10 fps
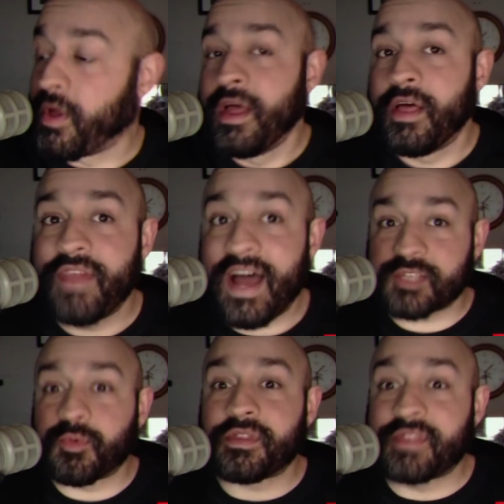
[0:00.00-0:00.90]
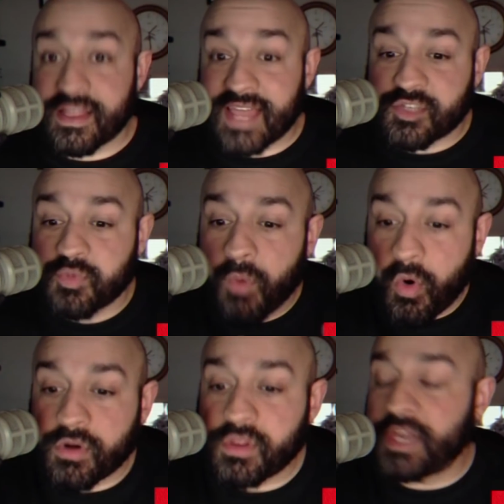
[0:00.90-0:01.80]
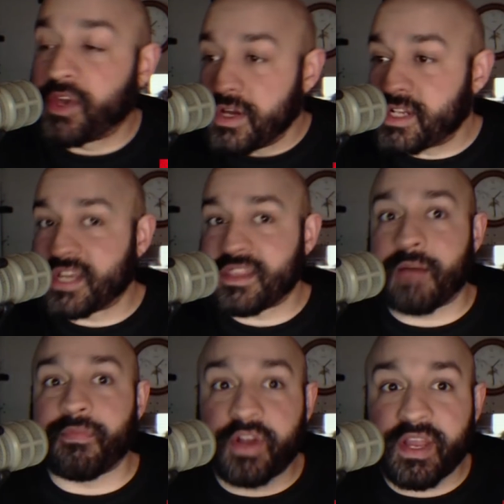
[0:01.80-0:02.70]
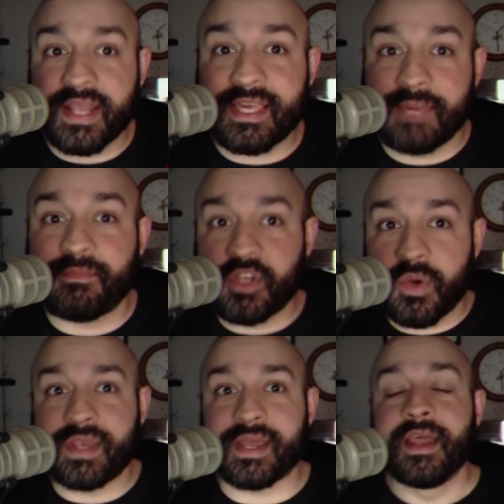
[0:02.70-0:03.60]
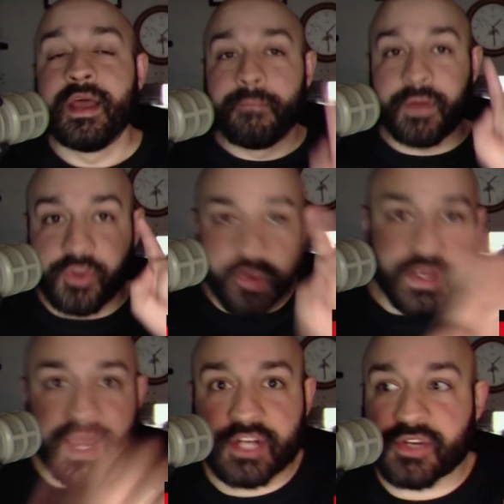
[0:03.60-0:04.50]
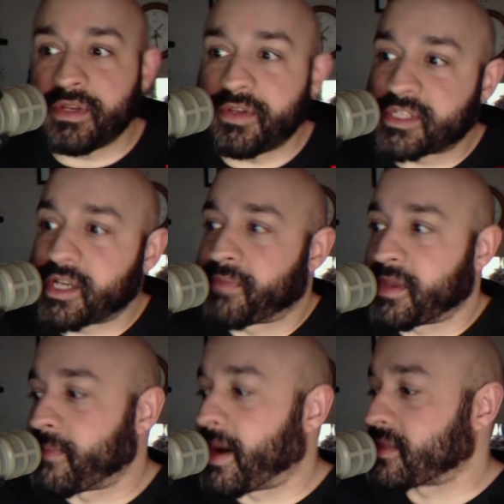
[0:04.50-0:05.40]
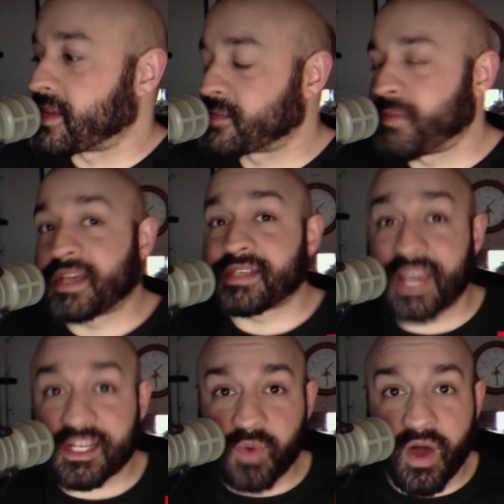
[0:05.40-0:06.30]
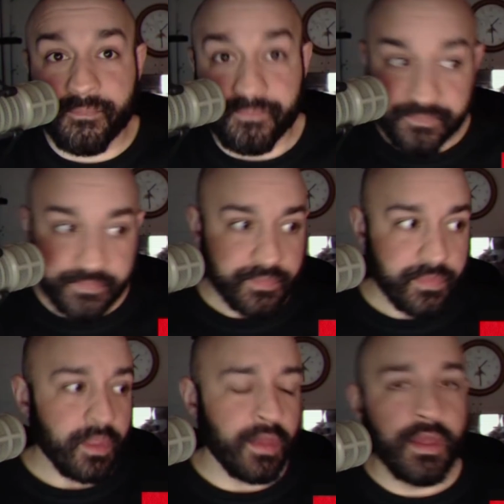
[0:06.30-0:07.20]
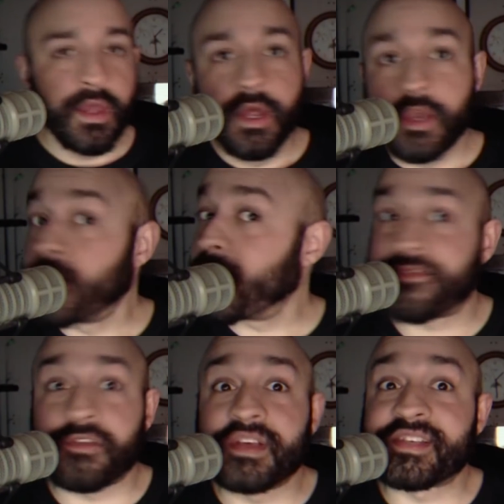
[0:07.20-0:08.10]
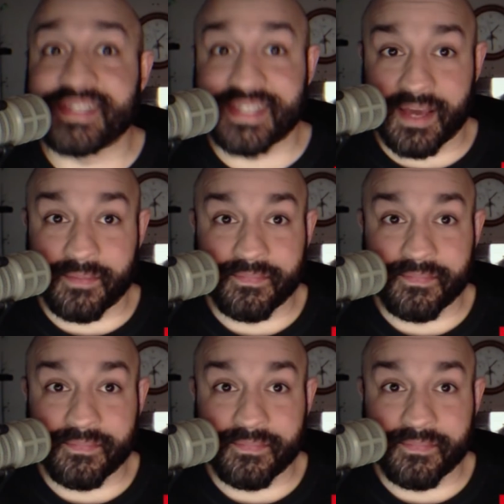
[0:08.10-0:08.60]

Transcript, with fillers: That's what they, that's morally good to them. They're going to keep doing it. But you can actually do something about this because guess what? You don't have to listen to them.